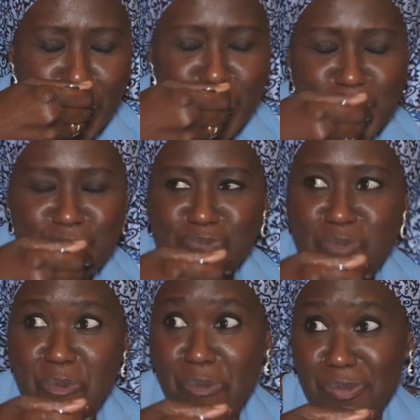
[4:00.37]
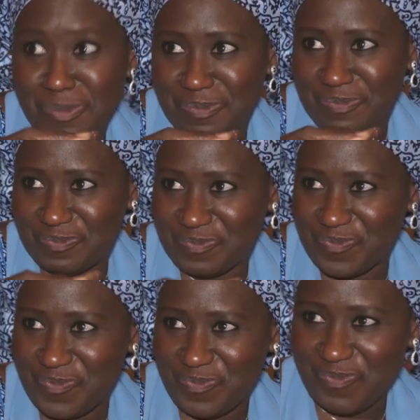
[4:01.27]
to bad, from bad to
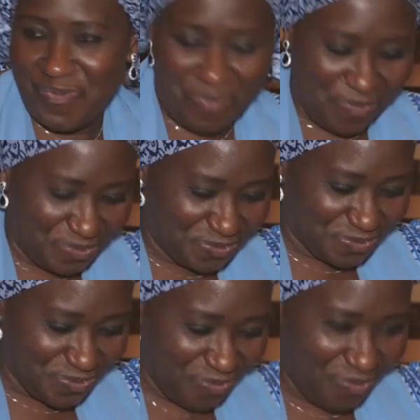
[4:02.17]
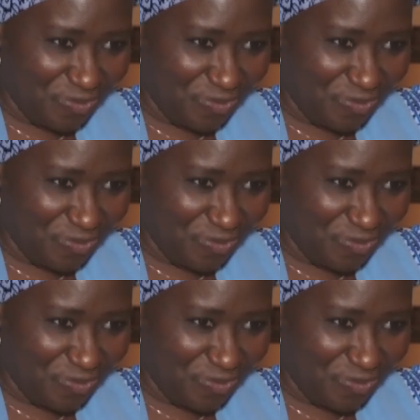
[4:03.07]
great. And that's,